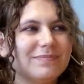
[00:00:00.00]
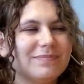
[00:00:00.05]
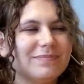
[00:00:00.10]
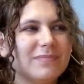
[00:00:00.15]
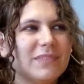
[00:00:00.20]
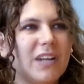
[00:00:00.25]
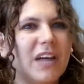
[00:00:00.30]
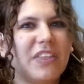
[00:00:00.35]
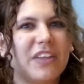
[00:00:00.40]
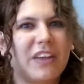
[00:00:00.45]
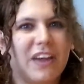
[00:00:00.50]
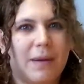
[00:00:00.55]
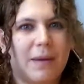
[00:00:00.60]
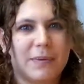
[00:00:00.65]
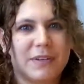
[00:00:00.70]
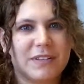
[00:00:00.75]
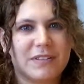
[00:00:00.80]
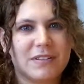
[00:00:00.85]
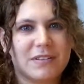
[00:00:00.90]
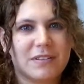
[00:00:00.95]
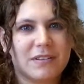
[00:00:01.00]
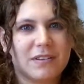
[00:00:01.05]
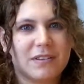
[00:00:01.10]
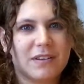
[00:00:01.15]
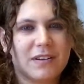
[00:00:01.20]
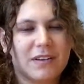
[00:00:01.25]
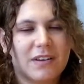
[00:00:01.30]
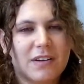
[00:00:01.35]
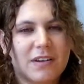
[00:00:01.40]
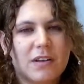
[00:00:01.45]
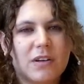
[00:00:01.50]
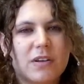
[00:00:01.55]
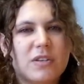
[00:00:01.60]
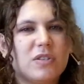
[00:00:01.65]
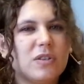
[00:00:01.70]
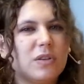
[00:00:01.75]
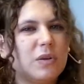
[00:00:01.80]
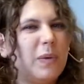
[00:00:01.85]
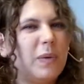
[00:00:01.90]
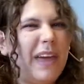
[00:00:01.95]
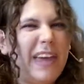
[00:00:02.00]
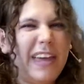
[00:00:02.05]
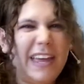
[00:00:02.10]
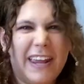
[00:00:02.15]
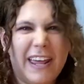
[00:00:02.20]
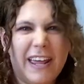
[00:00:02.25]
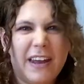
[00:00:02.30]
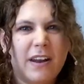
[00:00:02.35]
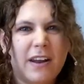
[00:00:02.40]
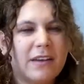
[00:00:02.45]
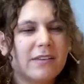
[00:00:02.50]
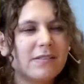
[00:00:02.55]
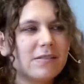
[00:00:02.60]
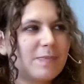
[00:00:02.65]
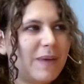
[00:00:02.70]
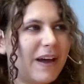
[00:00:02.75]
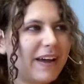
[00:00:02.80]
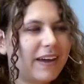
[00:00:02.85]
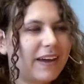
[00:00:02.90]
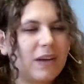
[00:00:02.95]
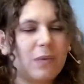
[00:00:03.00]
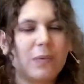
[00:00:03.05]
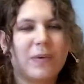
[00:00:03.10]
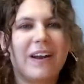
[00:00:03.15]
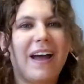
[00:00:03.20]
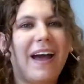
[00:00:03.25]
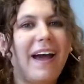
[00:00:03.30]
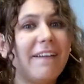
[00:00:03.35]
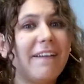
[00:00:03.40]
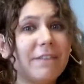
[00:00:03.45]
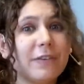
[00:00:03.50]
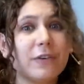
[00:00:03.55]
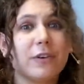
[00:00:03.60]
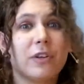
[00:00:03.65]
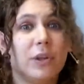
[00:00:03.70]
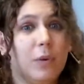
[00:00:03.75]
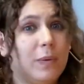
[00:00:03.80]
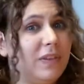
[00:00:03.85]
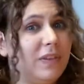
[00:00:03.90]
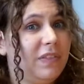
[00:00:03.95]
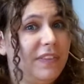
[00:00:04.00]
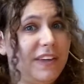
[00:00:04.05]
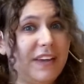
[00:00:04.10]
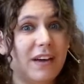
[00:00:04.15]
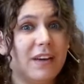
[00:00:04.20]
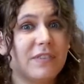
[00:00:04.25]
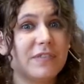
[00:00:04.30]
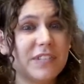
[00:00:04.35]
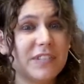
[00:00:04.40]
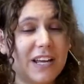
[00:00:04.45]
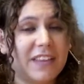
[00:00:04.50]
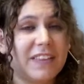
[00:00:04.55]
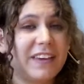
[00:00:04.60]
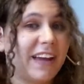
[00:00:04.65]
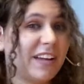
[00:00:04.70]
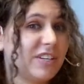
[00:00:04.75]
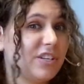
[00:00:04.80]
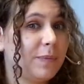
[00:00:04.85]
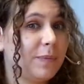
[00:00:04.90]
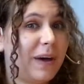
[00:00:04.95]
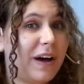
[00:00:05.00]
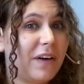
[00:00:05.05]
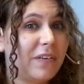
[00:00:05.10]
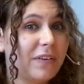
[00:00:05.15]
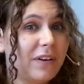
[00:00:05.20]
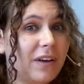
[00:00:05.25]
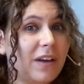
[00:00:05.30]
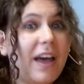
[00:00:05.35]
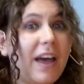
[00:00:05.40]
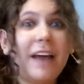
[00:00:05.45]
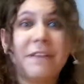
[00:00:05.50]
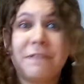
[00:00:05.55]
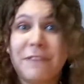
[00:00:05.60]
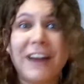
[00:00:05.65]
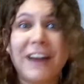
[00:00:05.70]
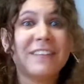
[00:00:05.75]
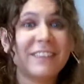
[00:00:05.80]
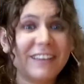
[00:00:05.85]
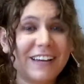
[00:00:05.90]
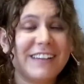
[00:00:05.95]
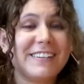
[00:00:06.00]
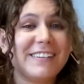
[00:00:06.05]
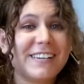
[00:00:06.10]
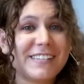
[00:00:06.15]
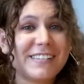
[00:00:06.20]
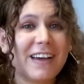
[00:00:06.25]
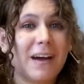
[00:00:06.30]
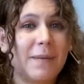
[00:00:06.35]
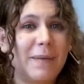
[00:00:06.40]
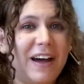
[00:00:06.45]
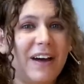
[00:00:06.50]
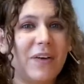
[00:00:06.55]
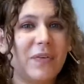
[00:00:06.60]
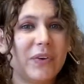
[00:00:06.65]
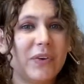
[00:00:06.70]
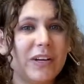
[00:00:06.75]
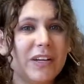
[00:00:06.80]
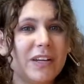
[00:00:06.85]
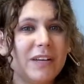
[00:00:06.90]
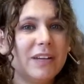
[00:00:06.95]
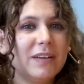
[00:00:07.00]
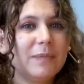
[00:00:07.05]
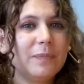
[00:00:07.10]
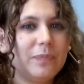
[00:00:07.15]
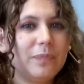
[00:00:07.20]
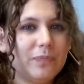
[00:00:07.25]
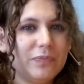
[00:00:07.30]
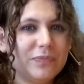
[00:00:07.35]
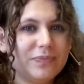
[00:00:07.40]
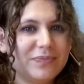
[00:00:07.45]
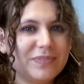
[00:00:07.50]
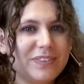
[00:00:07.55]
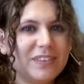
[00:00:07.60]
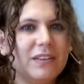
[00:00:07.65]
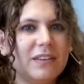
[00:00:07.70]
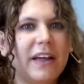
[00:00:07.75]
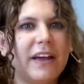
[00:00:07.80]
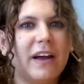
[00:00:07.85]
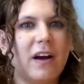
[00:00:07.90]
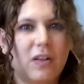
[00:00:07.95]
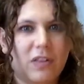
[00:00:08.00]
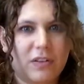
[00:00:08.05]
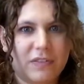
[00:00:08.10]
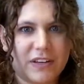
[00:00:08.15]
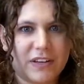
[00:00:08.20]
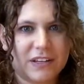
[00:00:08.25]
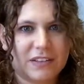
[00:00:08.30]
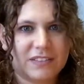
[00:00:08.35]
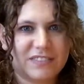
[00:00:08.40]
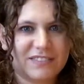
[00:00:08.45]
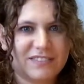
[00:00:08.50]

nothing happens. So you hit it, smack it, whatever you can think of to get the ketchup out. And finally, it does come out, like all of it.